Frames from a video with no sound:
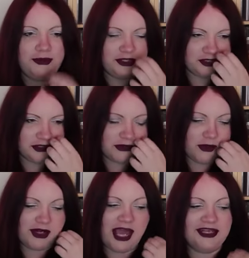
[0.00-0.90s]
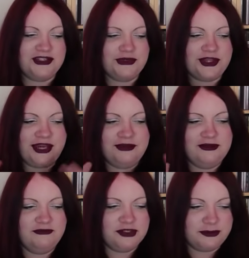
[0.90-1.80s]
because on the one hand, you're
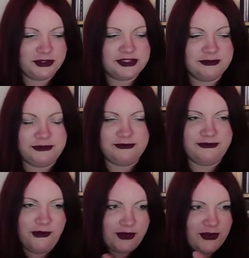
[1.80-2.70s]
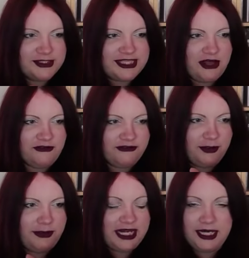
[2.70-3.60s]
then responsible for yourself
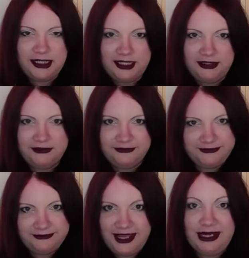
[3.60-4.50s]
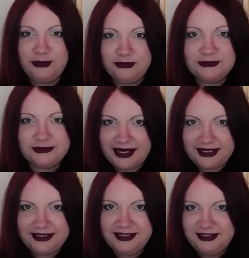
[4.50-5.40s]
completely now,
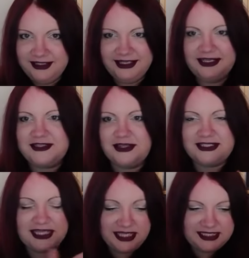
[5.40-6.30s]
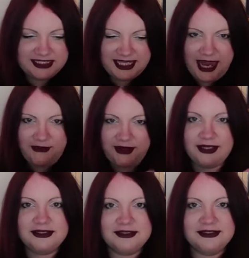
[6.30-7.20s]
right? So it's like, that's
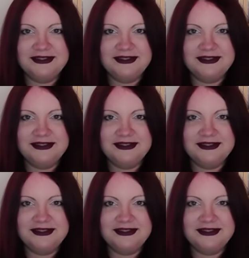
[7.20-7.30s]
scary.